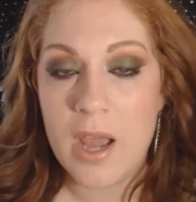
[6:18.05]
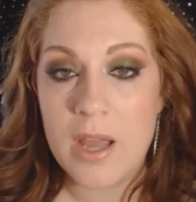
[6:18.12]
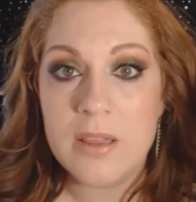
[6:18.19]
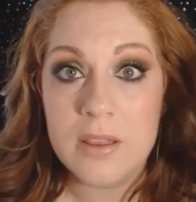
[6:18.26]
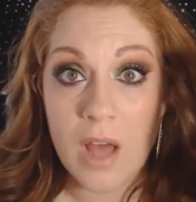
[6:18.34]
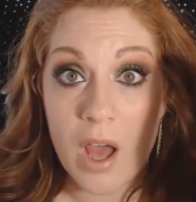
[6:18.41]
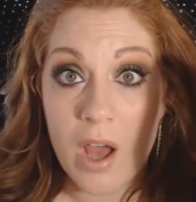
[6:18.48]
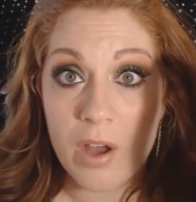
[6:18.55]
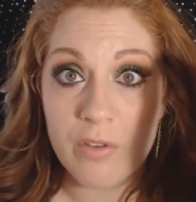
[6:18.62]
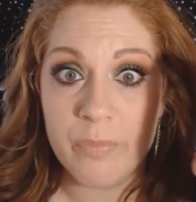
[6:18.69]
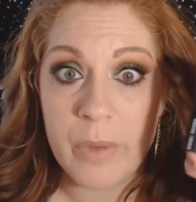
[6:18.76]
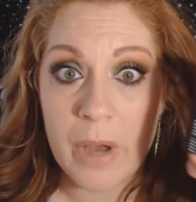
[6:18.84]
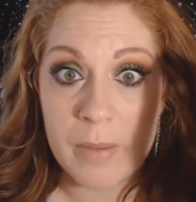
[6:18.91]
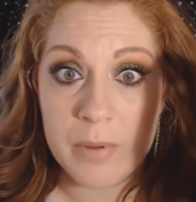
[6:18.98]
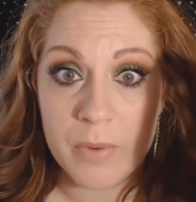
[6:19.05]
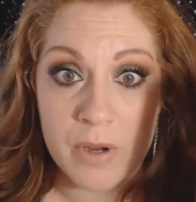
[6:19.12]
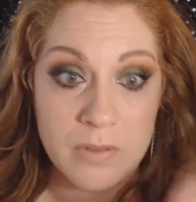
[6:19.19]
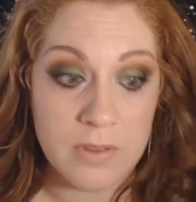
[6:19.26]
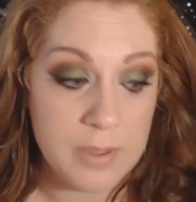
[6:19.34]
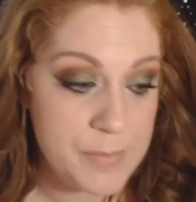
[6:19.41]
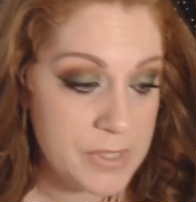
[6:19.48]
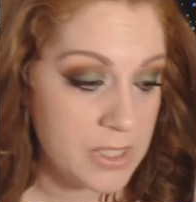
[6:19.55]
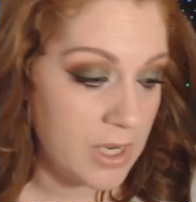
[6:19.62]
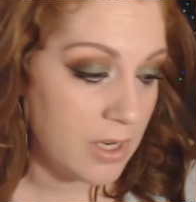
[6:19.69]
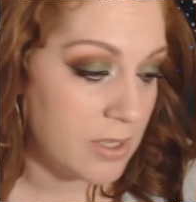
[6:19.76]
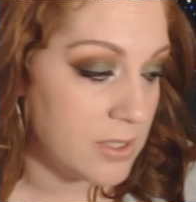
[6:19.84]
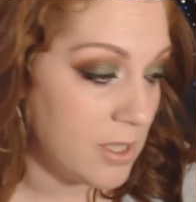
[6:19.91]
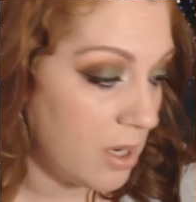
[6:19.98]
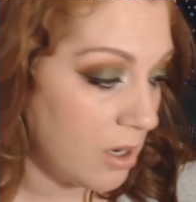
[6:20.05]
I love Bobbi Brown lipsticks.